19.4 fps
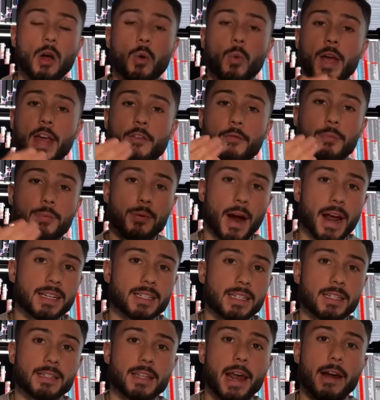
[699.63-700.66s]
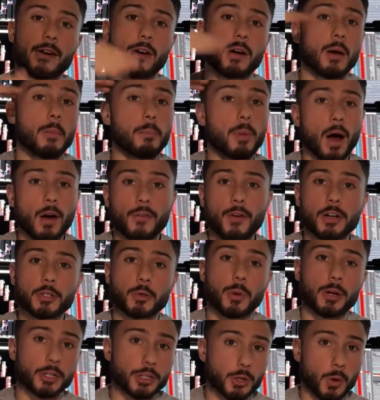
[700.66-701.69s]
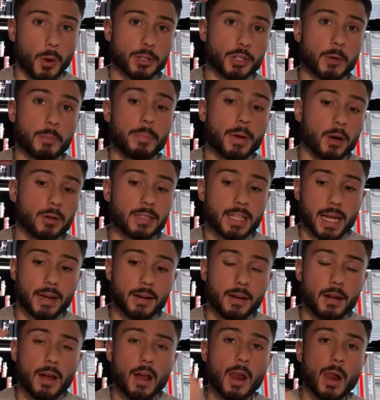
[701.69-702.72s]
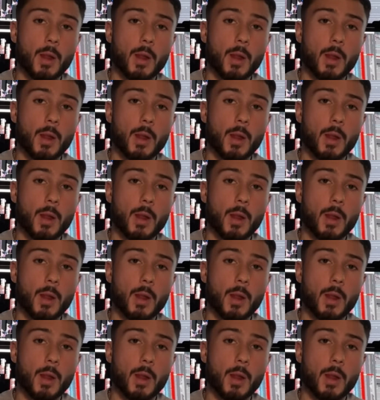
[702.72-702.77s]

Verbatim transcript: we have prices that are above us where shorts are built in,